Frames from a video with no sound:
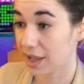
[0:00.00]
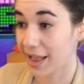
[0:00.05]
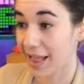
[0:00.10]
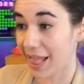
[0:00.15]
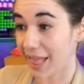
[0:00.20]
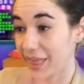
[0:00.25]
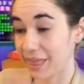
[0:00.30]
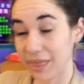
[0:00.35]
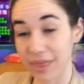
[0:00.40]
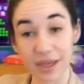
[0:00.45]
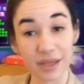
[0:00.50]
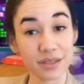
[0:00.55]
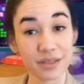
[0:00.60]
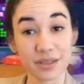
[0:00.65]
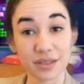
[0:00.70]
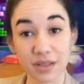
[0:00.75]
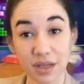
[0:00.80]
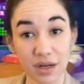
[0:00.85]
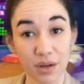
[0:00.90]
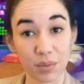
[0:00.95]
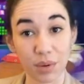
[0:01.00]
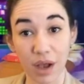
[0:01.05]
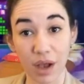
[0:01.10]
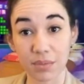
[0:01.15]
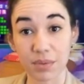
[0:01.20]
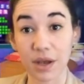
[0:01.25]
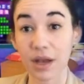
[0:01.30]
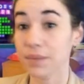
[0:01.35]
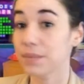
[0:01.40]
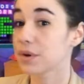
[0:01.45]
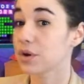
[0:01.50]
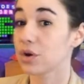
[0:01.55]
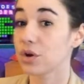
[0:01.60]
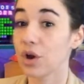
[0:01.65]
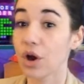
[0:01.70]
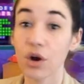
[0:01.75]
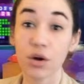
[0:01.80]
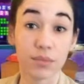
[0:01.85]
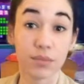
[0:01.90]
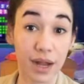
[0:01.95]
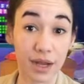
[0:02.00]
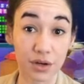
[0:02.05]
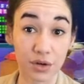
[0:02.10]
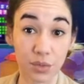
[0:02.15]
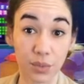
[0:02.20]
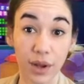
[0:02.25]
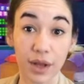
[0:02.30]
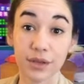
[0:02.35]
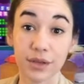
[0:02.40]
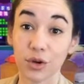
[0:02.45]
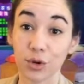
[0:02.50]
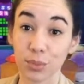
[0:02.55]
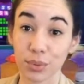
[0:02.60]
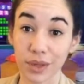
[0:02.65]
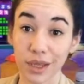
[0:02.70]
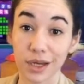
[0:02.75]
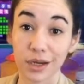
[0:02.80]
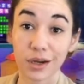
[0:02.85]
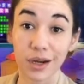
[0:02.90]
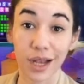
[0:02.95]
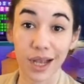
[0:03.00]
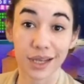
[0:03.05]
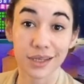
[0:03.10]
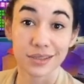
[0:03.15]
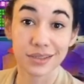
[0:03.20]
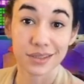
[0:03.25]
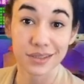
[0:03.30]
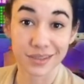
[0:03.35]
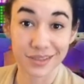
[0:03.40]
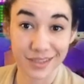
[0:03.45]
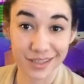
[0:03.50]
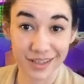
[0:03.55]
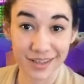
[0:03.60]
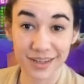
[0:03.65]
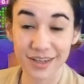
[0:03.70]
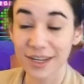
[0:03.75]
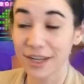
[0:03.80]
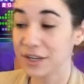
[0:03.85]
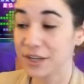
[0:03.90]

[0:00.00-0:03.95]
This is going to pop up no matter what, your player has to see it.